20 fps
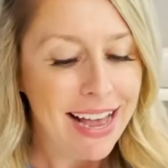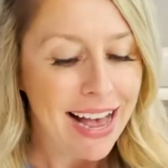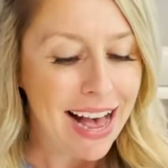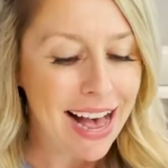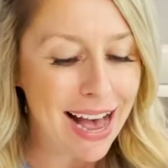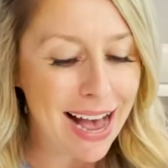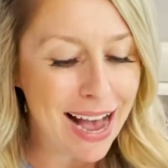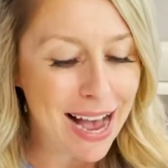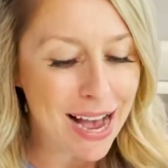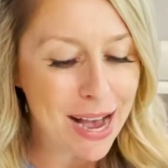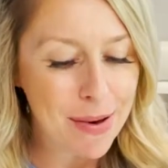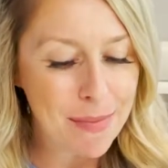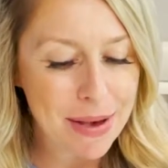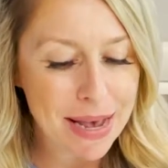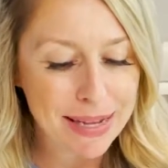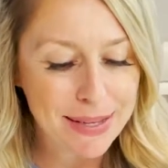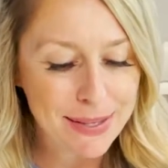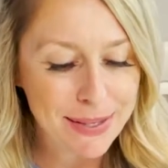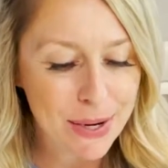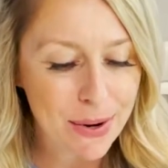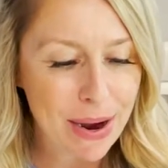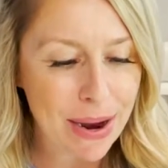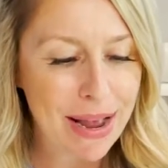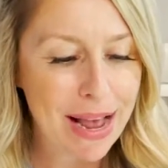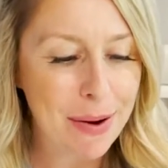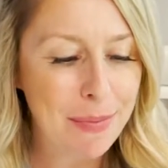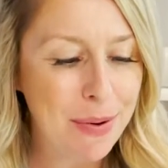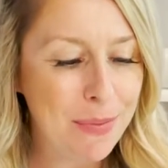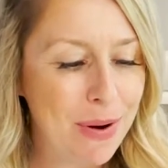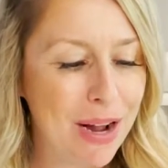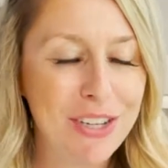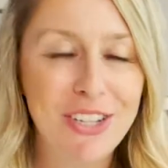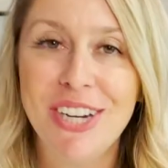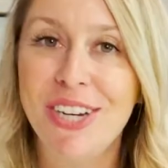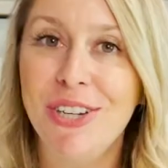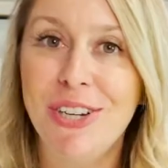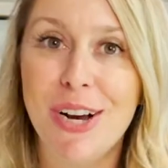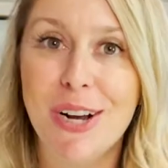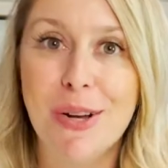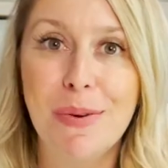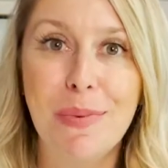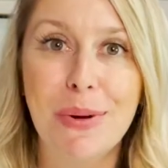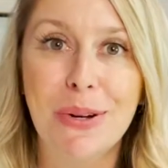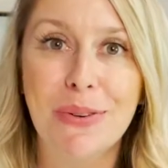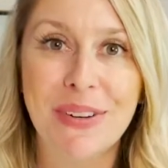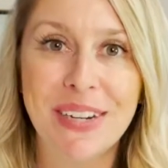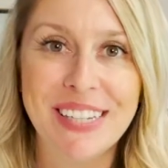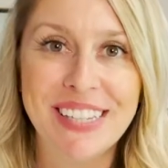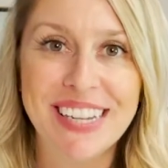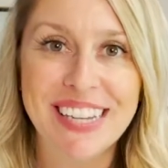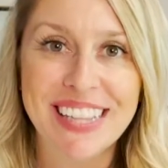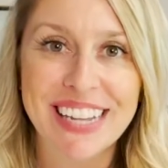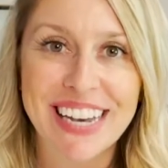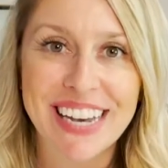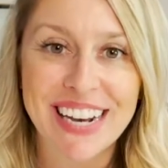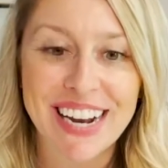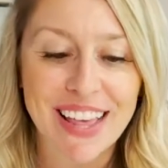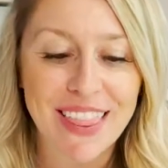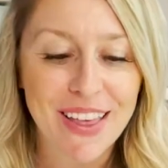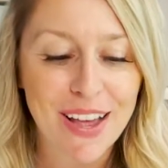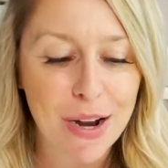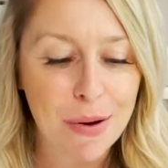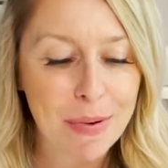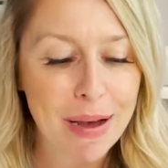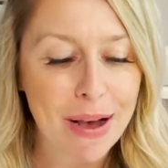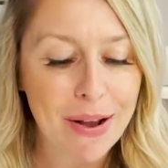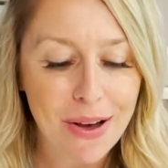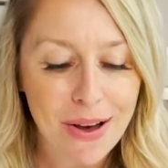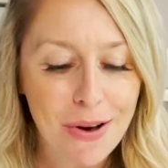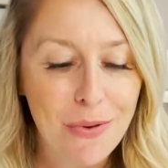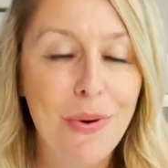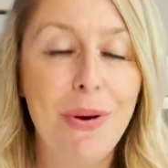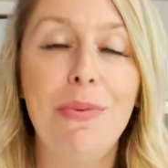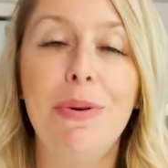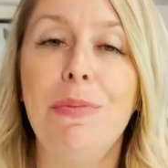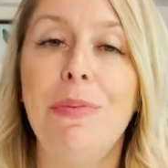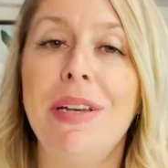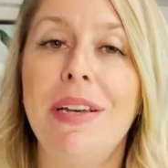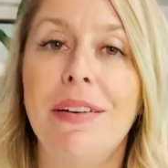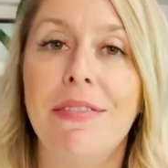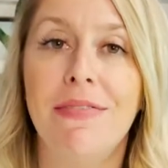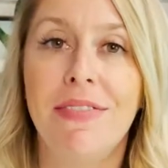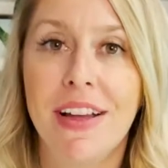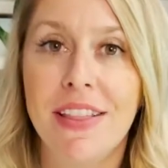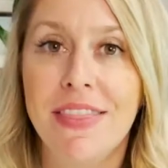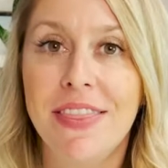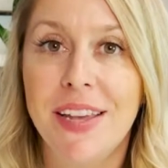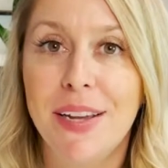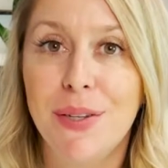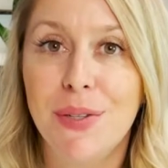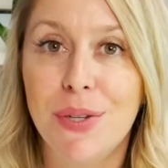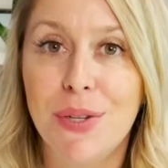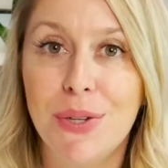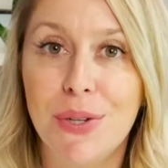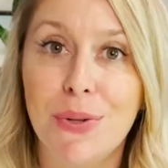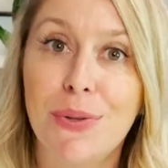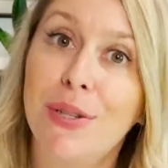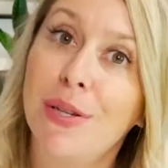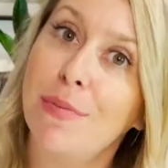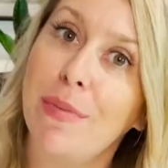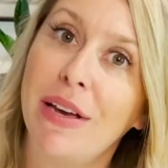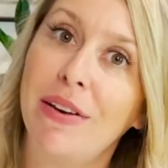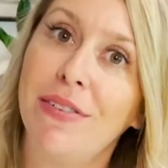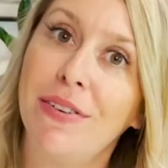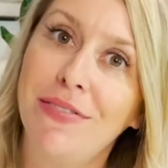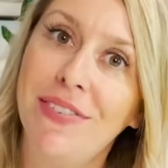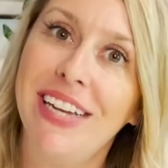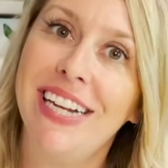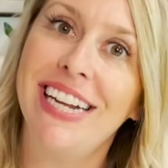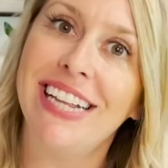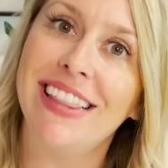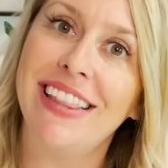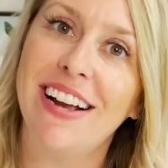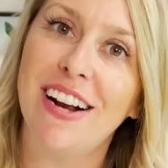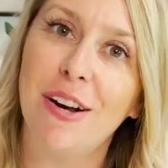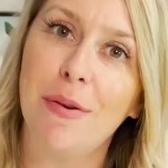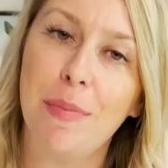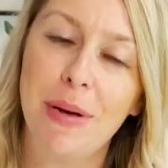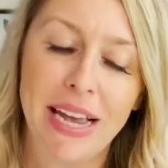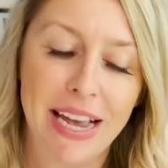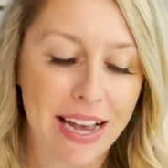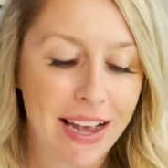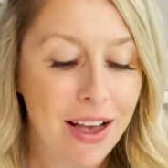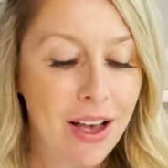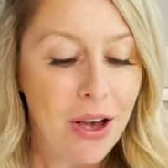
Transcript: And so I had been watching Jungle Book recently and I thought about, what would be a fun thing to do to make for feeding therapy?